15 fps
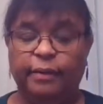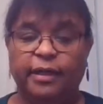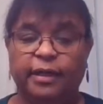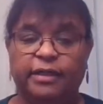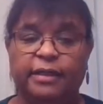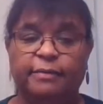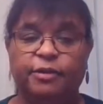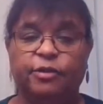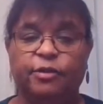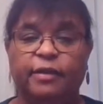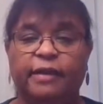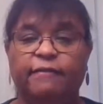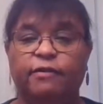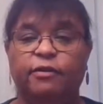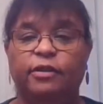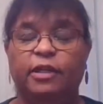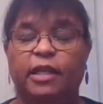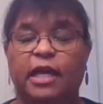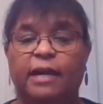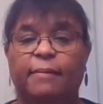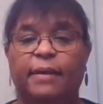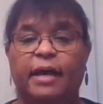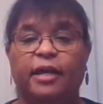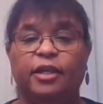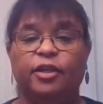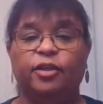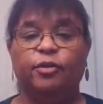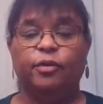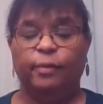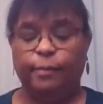because I'm sure they've learned a lot
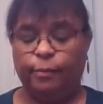about you.